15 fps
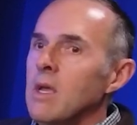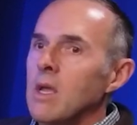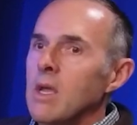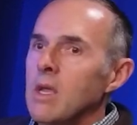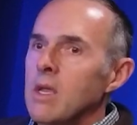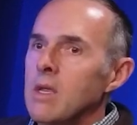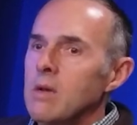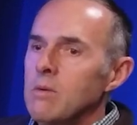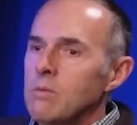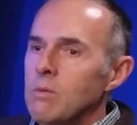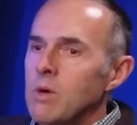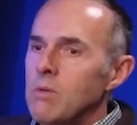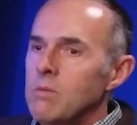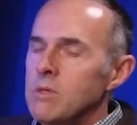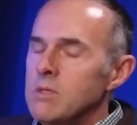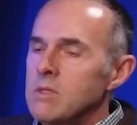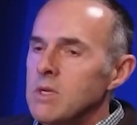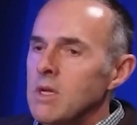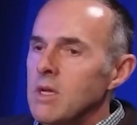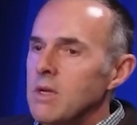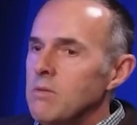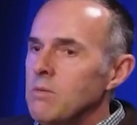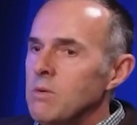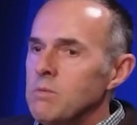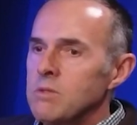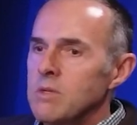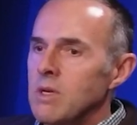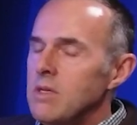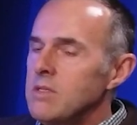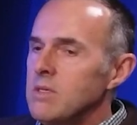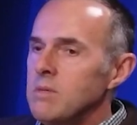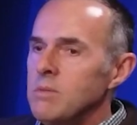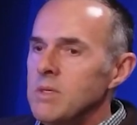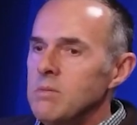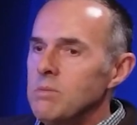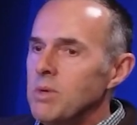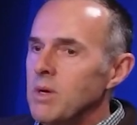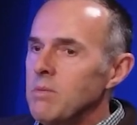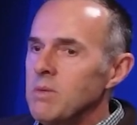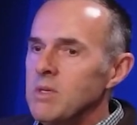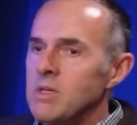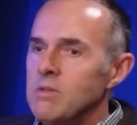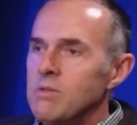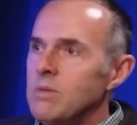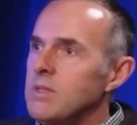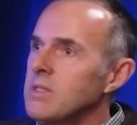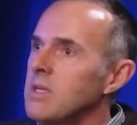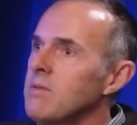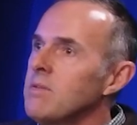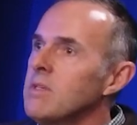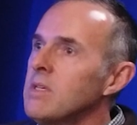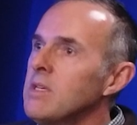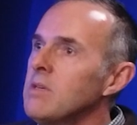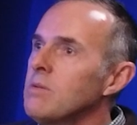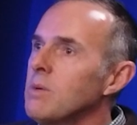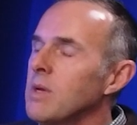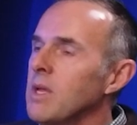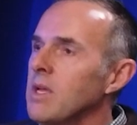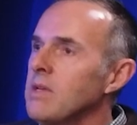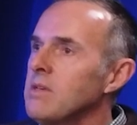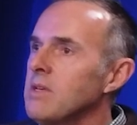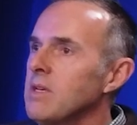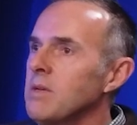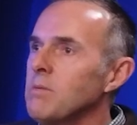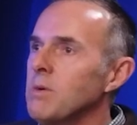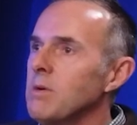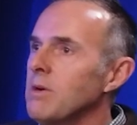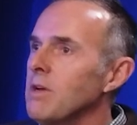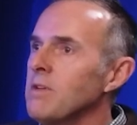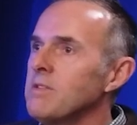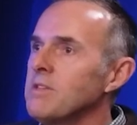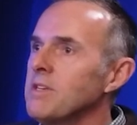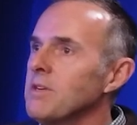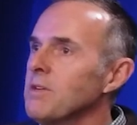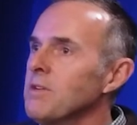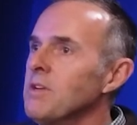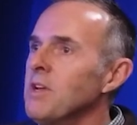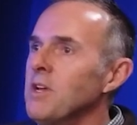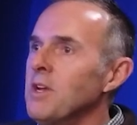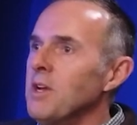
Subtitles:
And what was awesome in probably 2017, 2018, we were all sitting